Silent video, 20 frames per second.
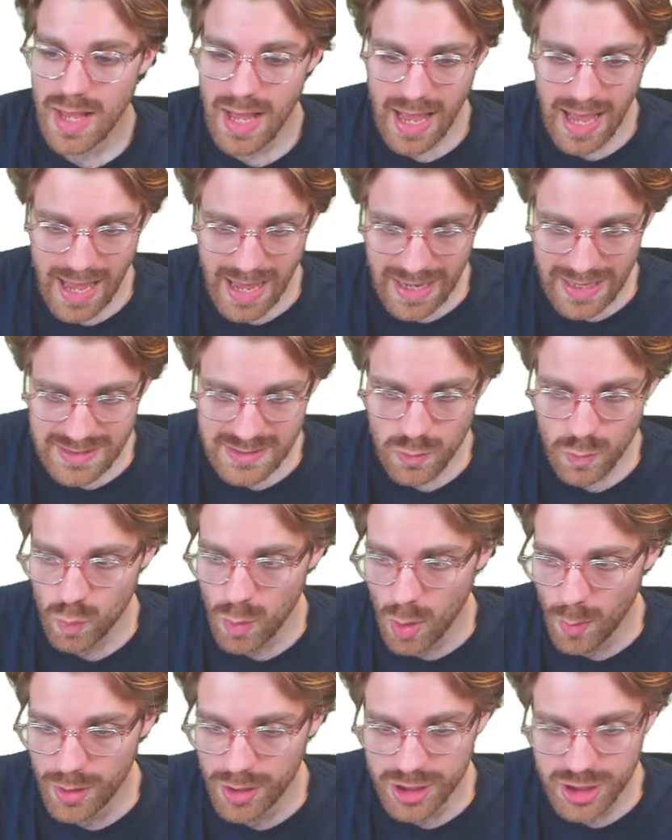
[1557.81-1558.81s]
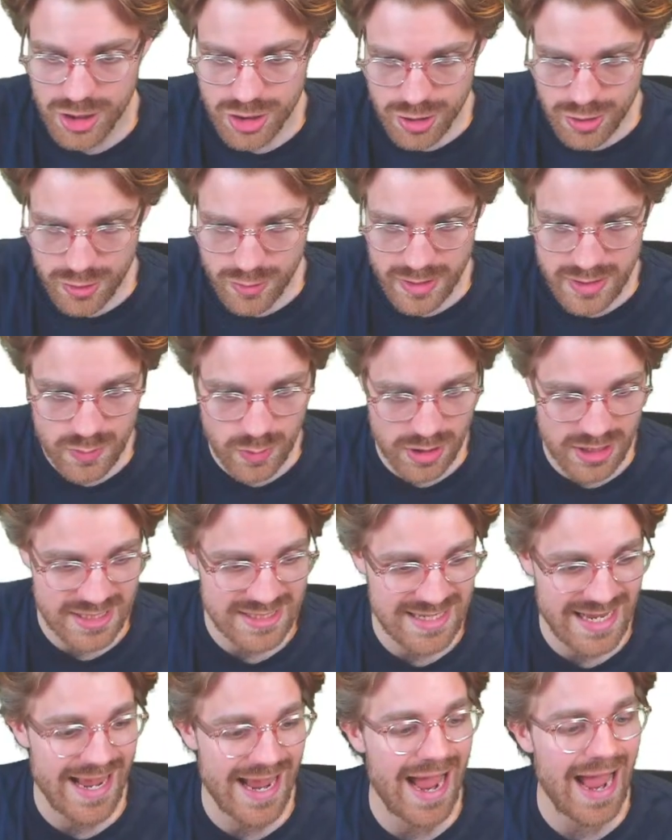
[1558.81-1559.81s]
And what we're going to do is we're going to
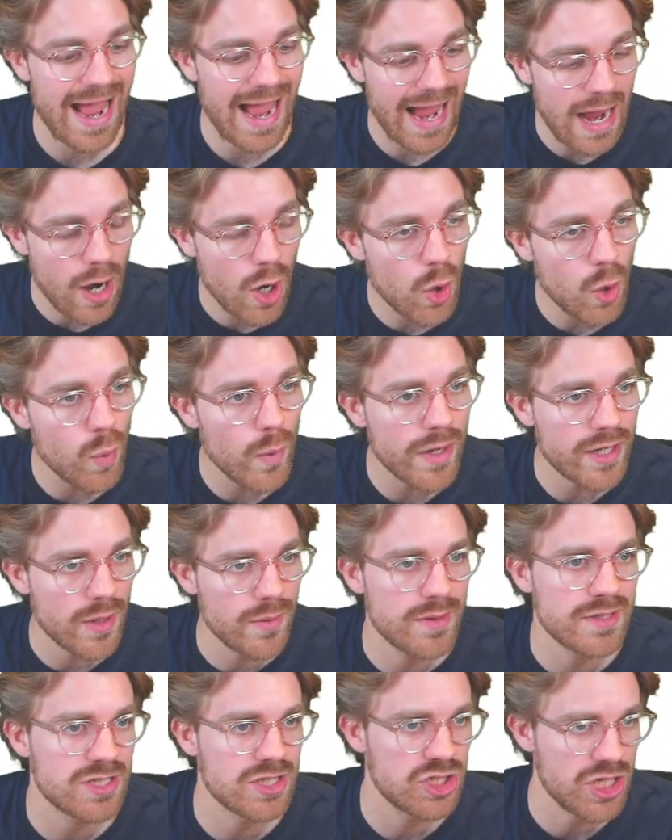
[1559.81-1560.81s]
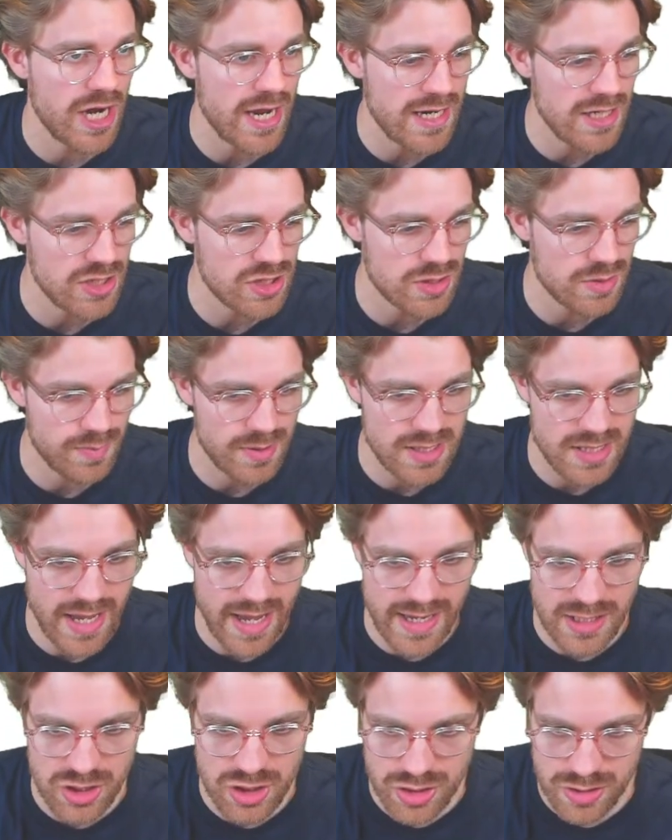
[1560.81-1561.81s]
say how we're going to change the
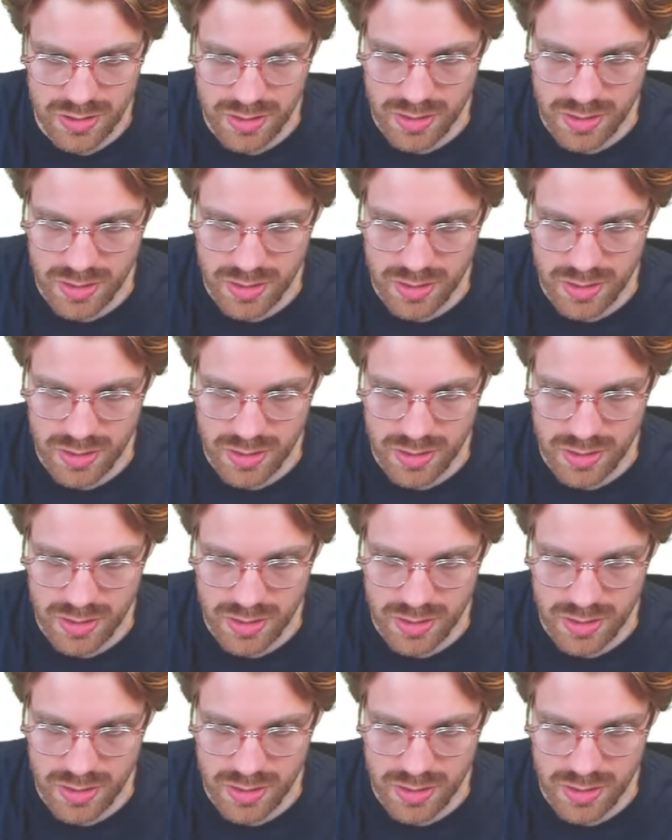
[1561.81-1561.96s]
pH.